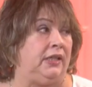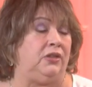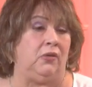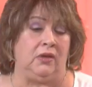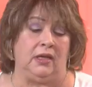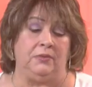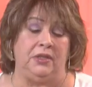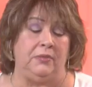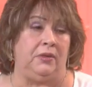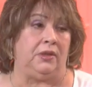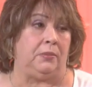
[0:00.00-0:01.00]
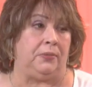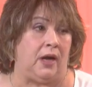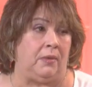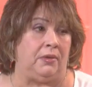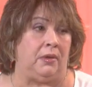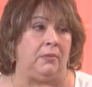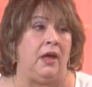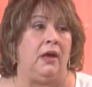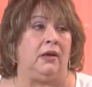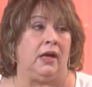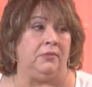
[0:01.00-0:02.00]
And don't come to me with a problem,
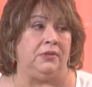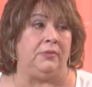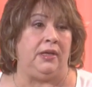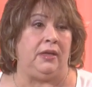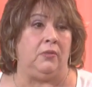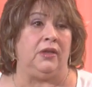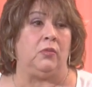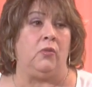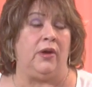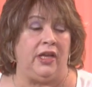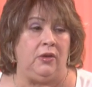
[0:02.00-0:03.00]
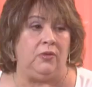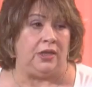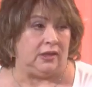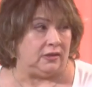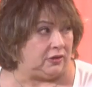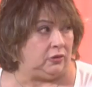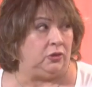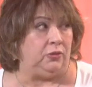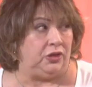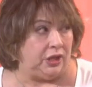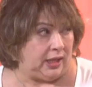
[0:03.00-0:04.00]
come to me with what do you think a
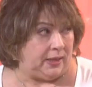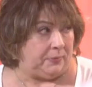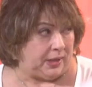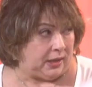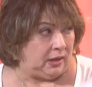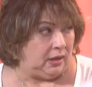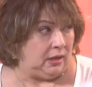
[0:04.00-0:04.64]
solution can be?